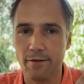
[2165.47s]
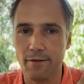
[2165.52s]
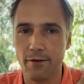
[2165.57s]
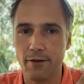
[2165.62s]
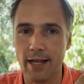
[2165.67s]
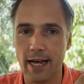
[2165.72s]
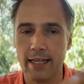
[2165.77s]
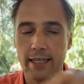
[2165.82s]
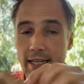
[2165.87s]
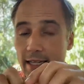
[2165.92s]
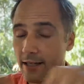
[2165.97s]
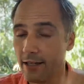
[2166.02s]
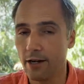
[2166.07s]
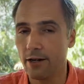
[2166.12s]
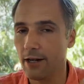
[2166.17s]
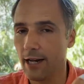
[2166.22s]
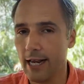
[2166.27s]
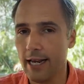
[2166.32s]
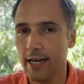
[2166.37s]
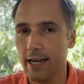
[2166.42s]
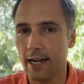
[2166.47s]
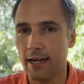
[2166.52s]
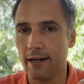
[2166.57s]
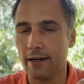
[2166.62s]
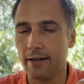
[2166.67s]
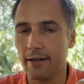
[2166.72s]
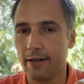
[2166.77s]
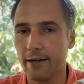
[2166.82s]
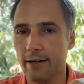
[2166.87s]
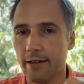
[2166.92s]
for that is not
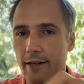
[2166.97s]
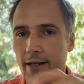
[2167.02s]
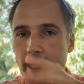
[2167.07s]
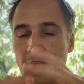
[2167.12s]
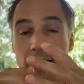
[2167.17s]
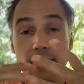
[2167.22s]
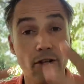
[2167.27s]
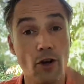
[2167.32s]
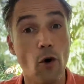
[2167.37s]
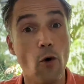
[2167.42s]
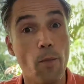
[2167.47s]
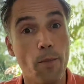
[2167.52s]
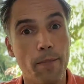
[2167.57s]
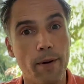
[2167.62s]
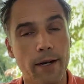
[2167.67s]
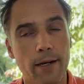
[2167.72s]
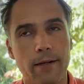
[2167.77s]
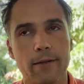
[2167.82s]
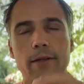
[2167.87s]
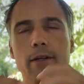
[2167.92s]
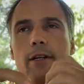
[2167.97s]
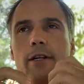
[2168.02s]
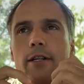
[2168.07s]
linear. It's open.